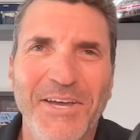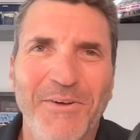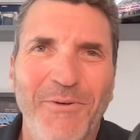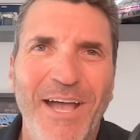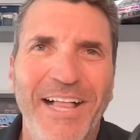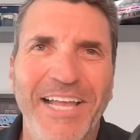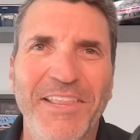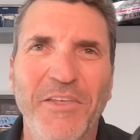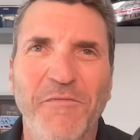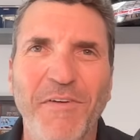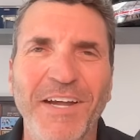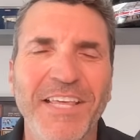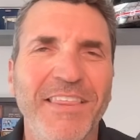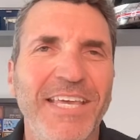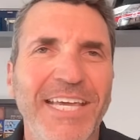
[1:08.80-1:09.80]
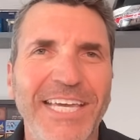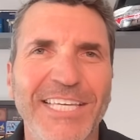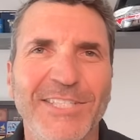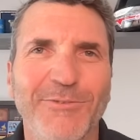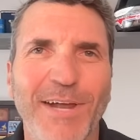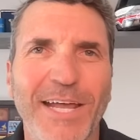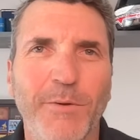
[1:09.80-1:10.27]
Well, and the funny thing
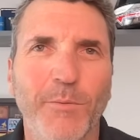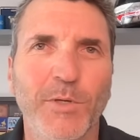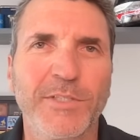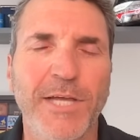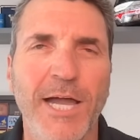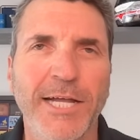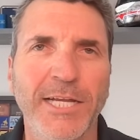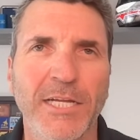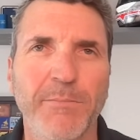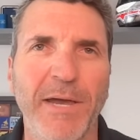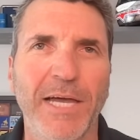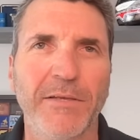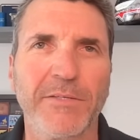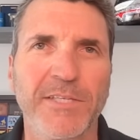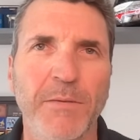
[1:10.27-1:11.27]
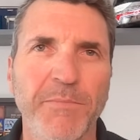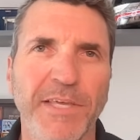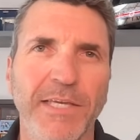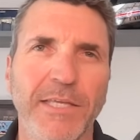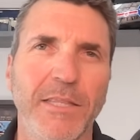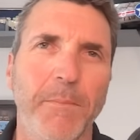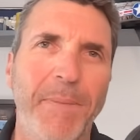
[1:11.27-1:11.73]
is, right, we're talking about
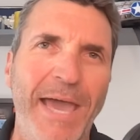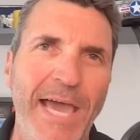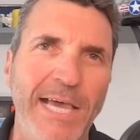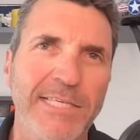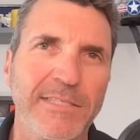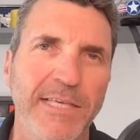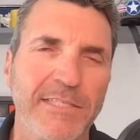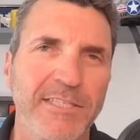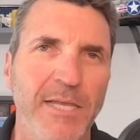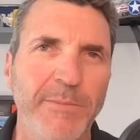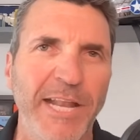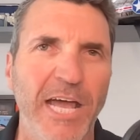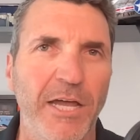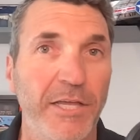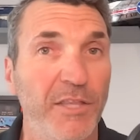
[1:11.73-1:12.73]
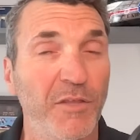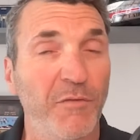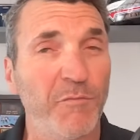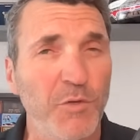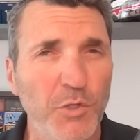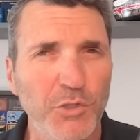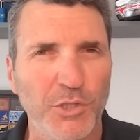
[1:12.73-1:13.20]
something in the past that's coming out in the
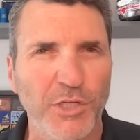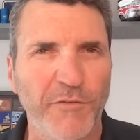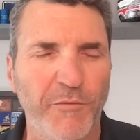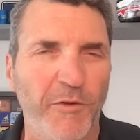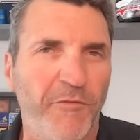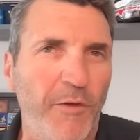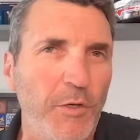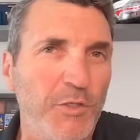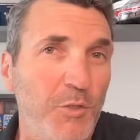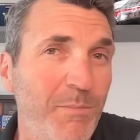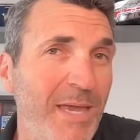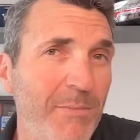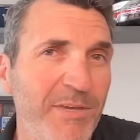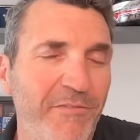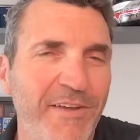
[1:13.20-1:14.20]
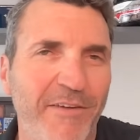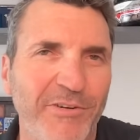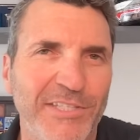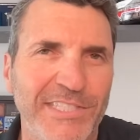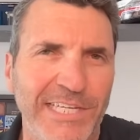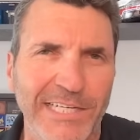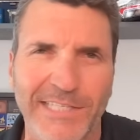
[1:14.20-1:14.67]
future for folks who maybe have never
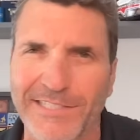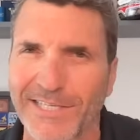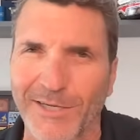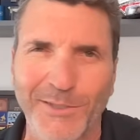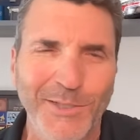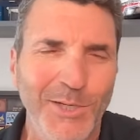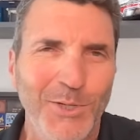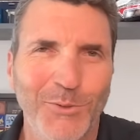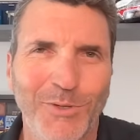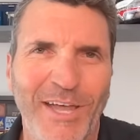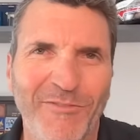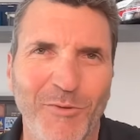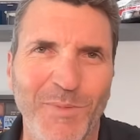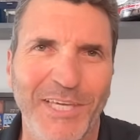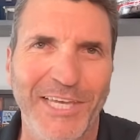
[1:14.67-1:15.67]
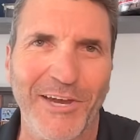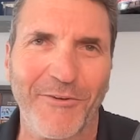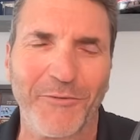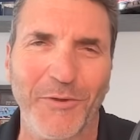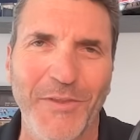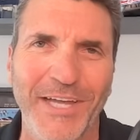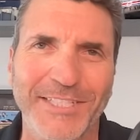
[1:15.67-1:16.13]
seen it. So we'll have to be
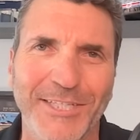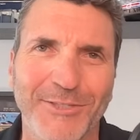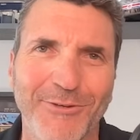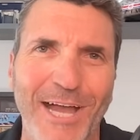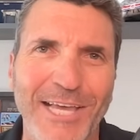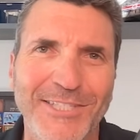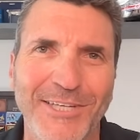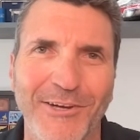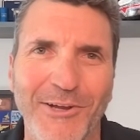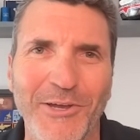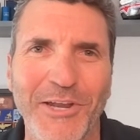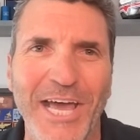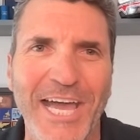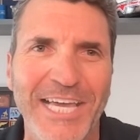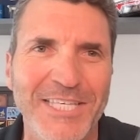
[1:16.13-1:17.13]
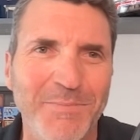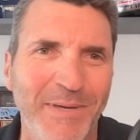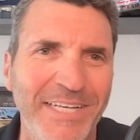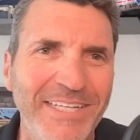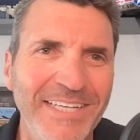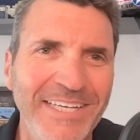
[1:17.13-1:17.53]
careful not to cross our own eyes. But